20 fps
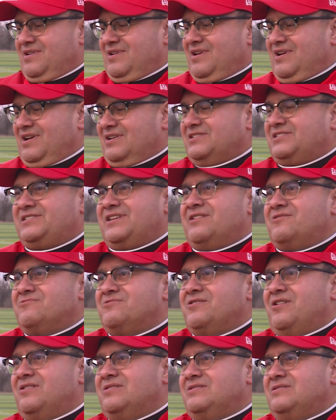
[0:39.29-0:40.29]
uh,
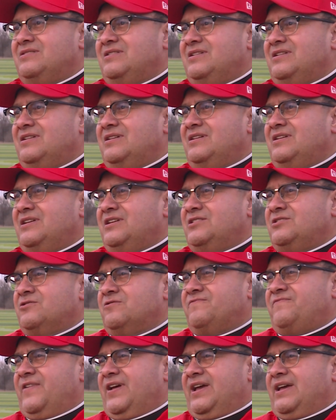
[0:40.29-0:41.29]
centered on in, in
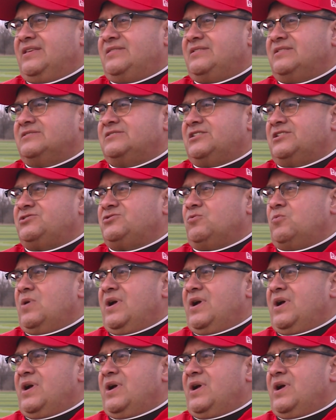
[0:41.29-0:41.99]
their faith in such a